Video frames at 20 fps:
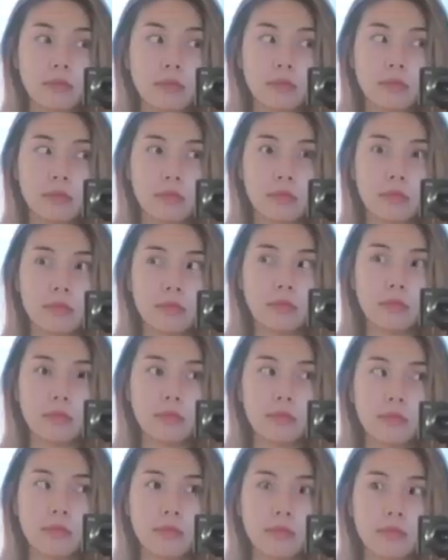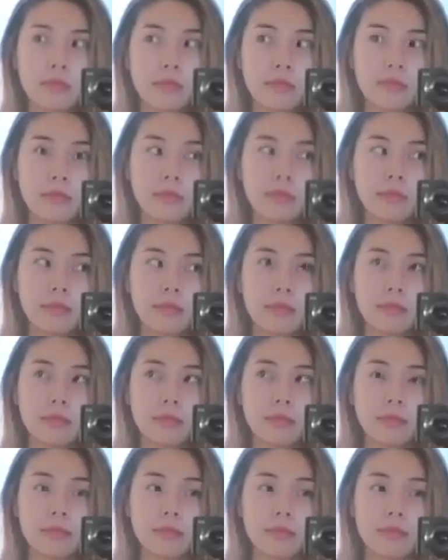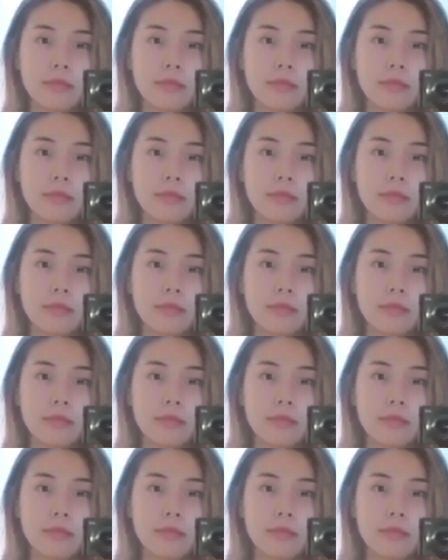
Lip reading: Nobody speaks.